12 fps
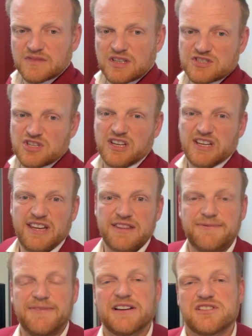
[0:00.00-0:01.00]
So you can hear the
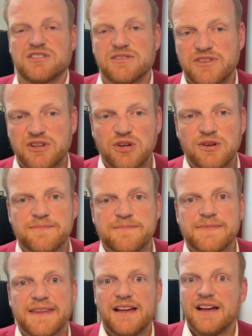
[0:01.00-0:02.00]
function of the note.
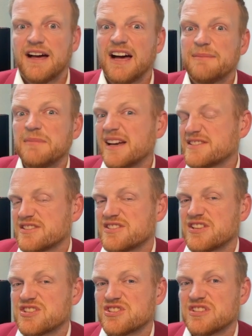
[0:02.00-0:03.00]
My
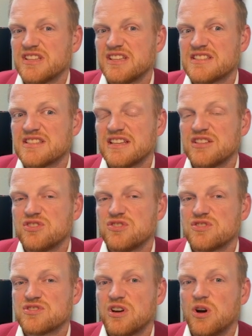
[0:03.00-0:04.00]
suggestion is that you
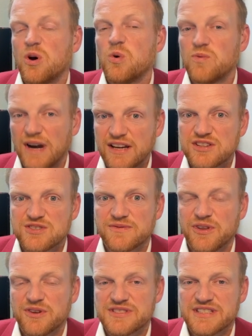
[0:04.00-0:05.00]
use a whole range of
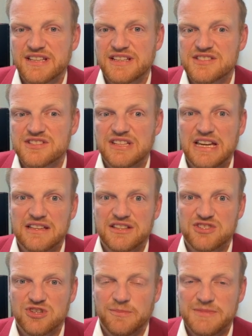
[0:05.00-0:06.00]
those things to get the
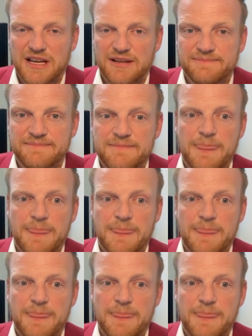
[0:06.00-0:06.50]
job done.